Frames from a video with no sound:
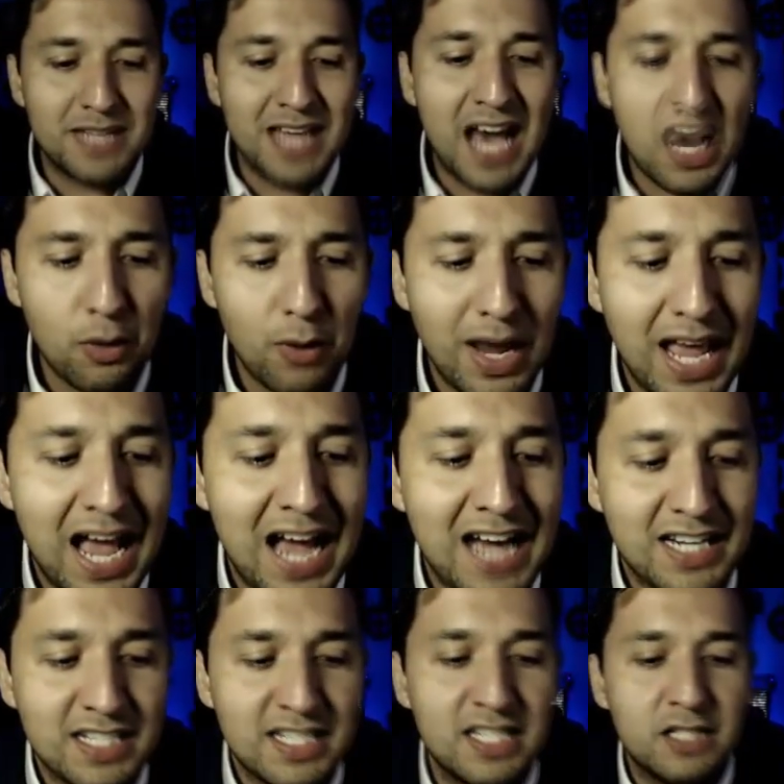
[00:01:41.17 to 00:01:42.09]
how do I
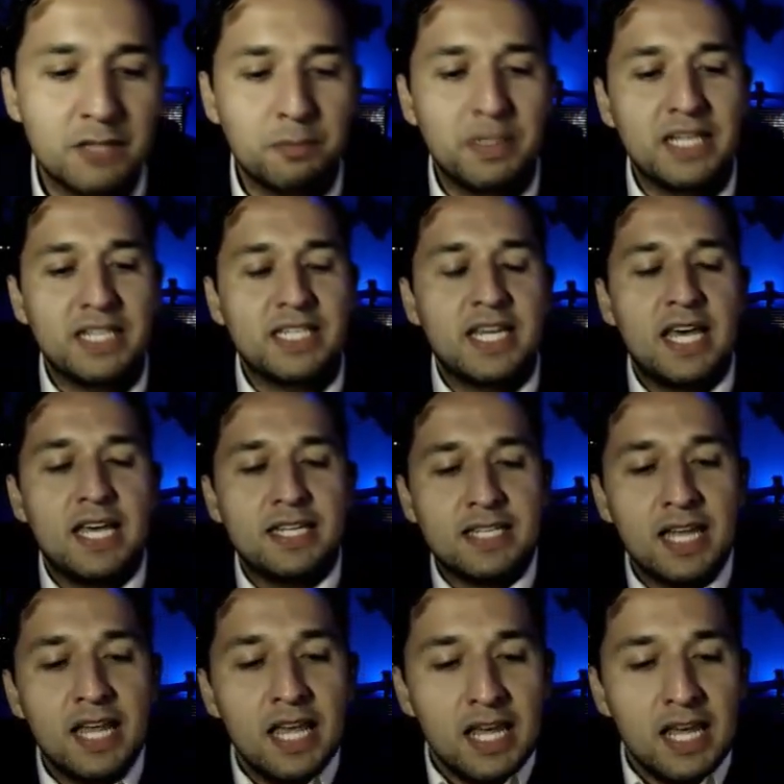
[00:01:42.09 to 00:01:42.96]
actually split test?